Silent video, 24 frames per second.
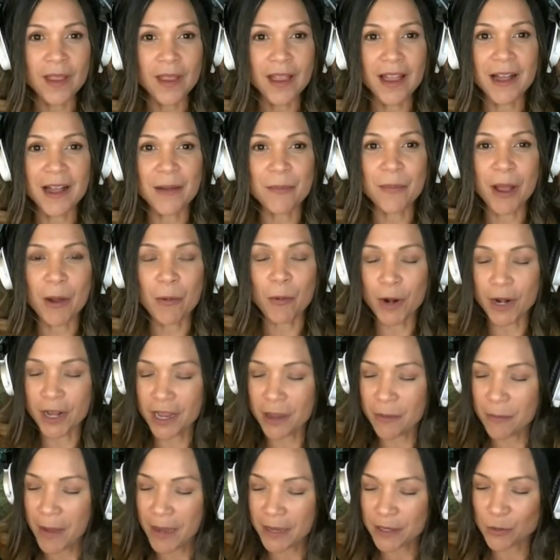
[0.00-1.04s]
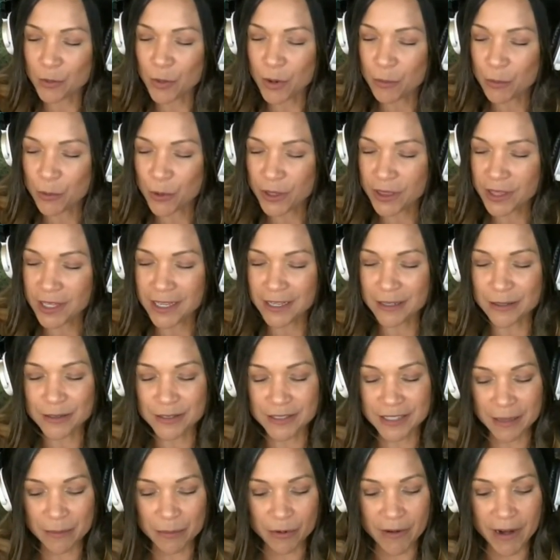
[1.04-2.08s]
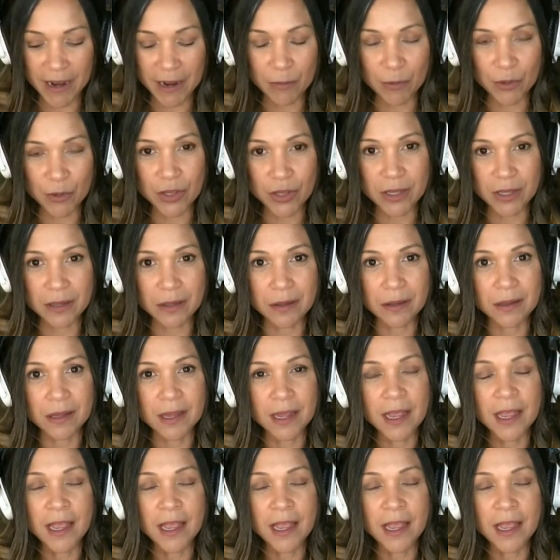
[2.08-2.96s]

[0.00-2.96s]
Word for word: um, I want to come back to one more thing you said, Mariah, which is